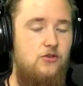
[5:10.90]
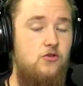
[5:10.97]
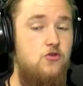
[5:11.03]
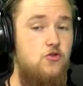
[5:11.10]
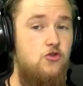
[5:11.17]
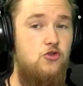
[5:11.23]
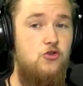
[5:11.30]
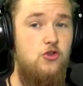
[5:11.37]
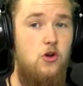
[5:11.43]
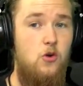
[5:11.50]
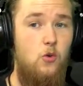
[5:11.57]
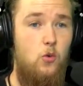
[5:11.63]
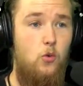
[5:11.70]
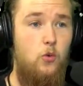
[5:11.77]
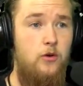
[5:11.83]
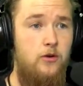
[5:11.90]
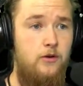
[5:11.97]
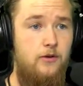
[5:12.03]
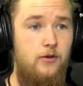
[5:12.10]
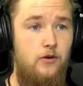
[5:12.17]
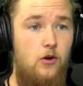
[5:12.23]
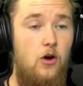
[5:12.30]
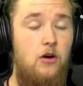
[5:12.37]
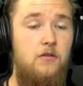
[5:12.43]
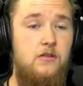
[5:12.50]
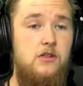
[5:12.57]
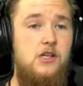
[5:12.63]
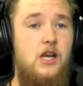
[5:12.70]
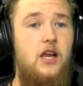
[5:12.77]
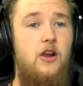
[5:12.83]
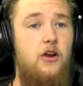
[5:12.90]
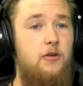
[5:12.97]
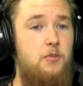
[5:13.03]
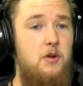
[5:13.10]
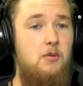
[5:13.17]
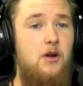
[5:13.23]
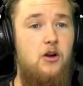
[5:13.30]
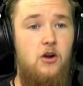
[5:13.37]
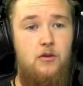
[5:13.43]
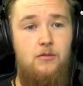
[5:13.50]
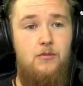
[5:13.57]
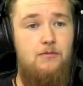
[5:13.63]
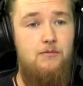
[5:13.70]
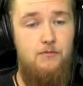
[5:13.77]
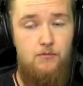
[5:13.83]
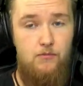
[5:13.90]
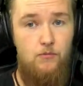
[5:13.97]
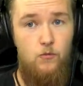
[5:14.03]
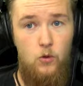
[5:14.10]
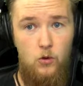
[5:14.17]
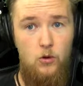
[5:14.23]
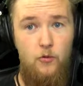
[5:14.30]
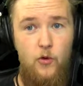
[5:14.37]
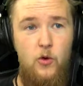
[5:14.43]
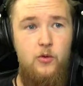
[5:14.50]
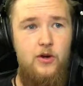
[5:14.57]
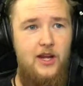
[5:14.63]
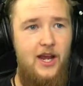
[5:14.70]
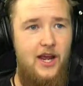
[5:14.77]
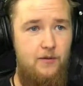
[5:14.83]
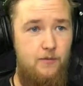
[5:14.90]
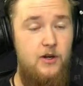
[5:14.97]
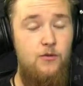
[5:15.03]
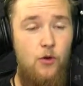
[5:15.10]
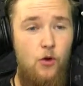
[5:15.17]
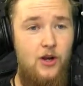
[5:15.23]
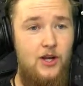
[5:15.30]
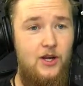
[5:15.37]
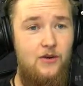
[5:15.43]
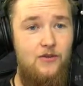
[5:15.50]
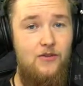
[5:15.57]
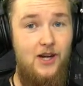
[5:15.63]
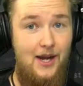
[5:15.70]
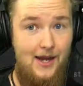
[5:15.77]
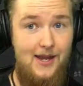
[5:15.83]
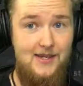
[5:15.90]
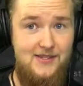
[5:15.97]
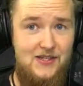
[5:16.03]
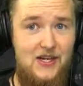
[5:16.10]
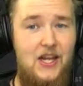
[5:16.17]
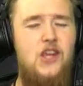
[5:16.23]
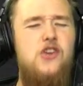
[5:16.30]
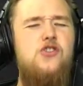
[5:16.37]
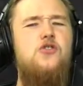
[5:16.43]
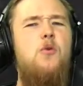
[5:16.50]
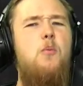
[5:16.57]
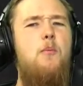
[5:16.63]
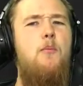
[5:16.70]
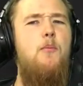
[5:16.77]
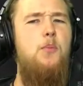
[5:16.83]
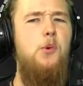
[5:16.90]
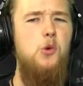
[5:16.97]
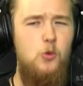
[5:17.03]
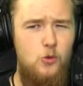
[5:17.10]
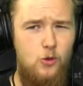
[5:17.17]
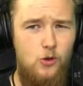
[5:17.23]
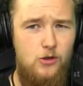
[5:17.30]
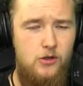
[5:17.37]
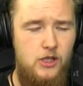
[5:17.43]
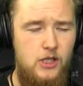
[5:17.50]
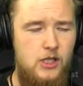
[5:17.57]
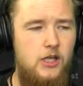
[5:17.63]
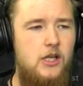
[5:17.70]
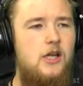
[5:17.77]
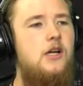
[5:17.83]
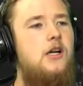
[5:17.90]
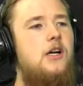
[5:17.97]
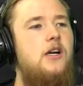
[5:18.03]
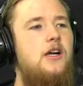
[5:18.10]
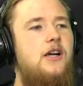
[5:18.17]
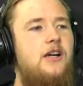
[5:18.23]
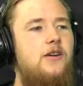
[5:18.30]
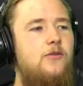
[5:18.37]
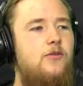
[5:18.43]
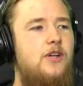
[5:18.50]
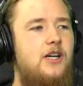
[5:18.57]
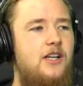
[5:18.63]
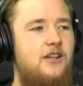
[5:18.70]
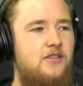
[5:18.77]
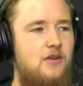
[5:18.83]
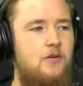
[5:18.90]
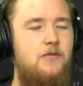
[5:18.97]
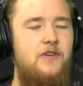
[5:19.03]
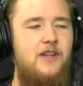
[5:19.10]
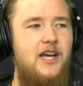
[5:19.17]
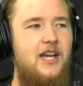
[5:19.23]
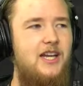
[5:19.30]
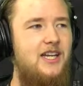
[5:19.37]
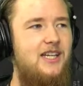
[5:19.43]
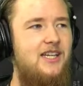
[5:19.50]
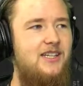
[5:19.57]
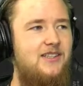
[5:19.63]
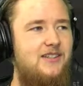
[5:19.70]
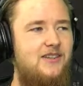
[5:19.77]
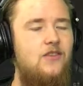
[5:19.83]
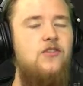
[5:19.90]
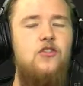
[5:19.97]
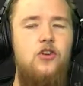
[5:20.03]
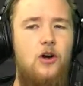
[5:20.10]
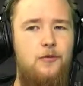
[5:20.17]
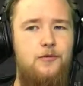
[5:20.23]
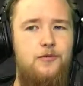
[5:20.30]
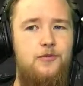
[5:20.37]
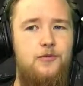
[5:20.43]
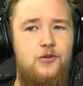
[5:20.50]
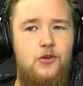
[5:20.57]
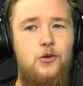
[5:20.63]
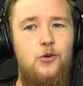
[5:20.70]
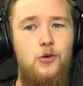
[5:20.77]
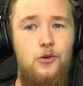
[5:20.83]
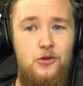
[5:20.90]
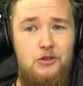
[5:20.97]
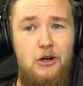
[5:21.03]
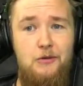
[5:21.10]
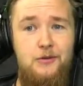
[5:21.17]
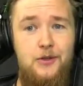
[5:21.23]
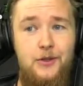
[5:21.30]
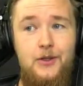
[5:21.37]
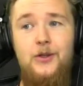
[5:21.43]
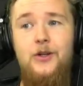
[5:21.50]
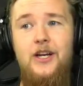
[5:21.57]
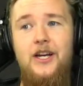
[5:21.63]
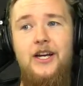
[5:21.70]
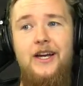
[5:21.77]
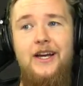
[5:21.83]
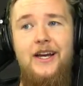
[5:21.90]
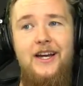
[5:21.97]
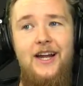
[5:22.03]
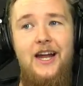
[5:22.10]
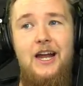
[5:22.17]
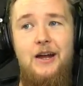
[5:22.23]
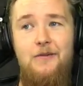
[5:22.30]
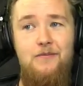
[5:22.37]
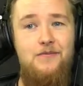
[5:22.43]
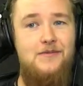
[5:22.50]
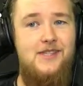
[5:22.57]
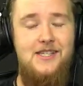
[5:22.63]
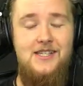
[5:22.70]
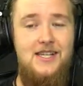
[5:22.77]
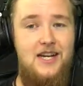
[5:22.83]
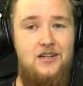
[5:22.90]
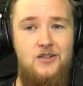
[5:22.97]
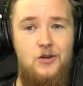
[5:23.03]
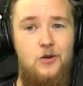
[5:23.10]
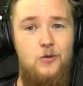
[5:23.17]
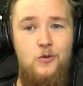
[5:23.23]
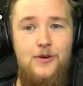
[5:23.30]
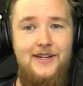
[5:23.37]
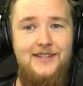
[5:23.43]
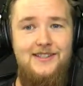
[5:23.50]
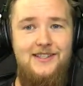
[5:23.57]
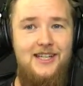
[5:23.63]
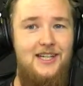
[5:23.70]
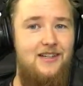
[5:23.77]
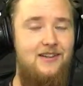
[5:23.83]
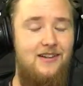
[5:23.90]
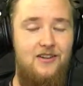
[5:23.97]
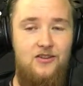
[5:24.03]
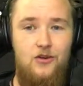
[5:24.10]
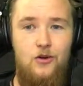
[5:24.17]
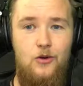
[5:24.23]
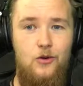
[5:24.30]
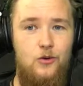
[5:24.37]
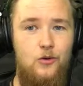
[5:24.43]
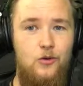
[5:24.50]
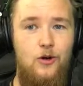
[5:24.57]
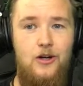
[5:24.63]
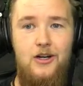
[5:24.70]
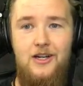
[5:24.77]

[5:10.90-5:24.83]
So, obviously a lot of people are gonna roll a rogue, and re-rolling in Classic is brutal. Really something that is tough to do, since there's no race change, there's no